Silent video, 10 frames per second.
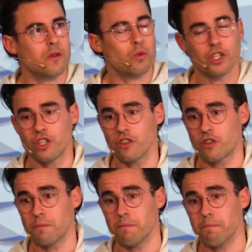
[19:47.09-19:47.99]
which
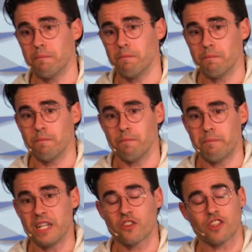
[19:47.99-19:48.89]
has
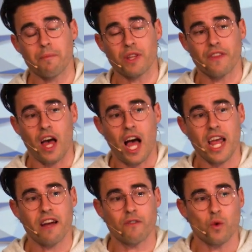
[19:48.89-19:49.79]
been something that
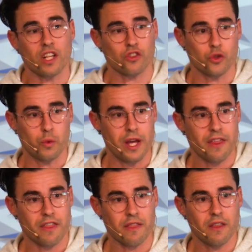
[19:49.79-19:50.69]
I have wrestled
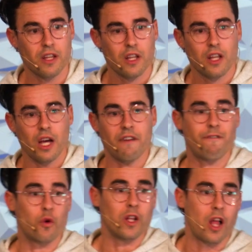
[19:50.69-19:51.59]
with
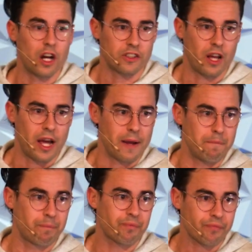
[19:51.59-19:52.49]
for a long
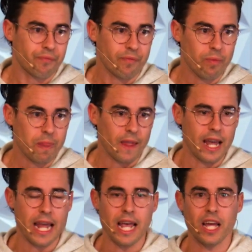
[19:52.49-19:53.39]
time
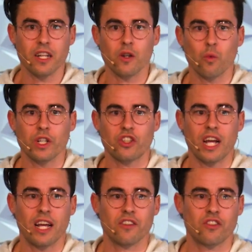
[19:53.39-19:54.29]
and which
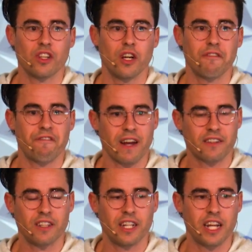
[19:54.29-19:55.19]
has
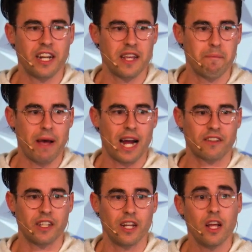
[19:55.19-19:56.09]
affected and
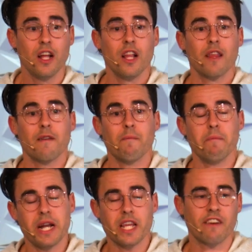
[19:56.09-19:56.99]
impacted
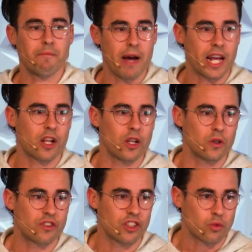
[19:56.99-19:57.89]
many of my
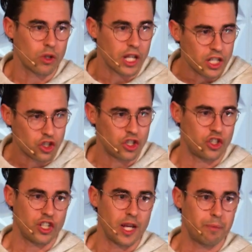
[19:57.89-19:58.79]
closest
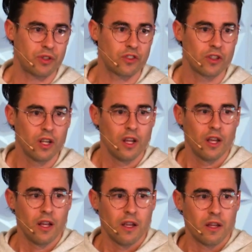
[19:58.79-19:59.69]
relationships
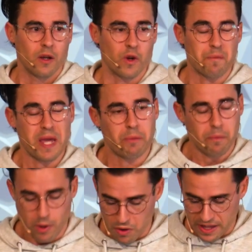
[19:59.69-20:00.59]
with people
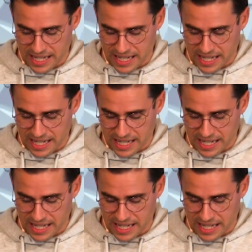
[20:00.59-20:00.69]
both